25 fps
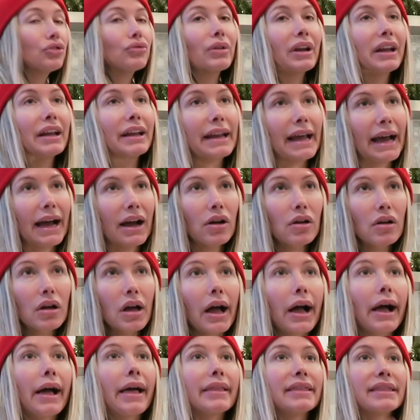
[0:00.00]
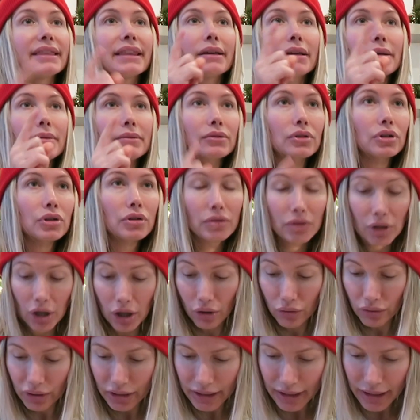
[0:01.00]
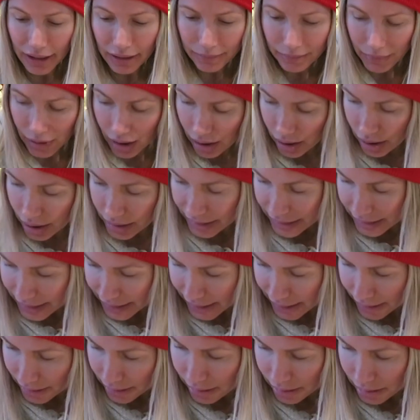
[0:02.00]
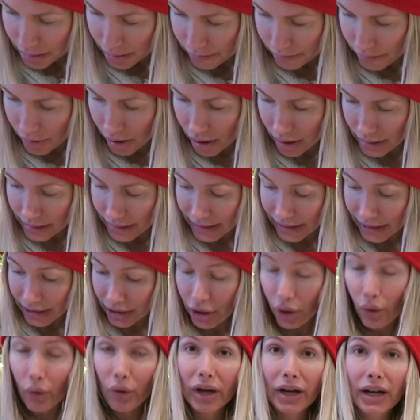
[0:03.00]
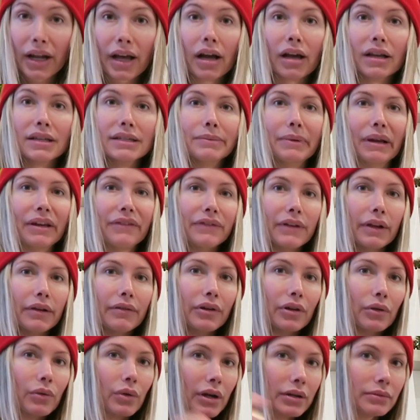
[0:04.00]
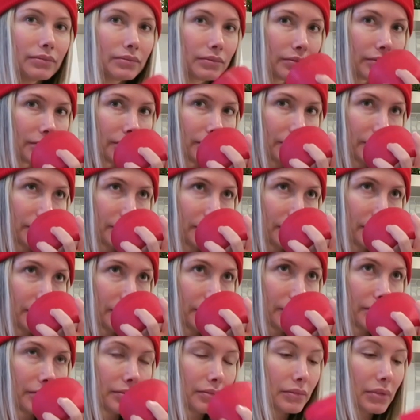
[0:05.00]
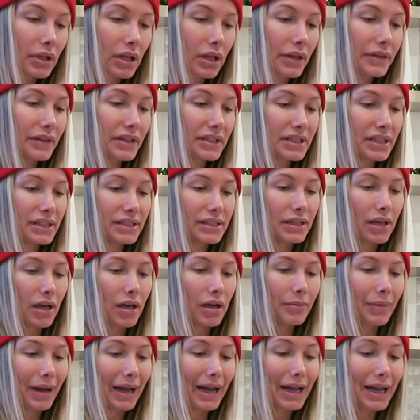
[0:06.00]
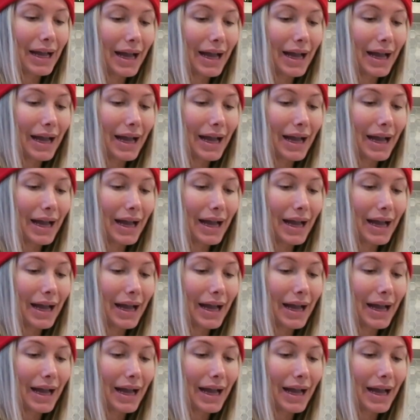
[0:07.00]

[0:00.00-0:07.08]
you right now, the coconut mahogany, mahogany coconut is my favorite one. And this is um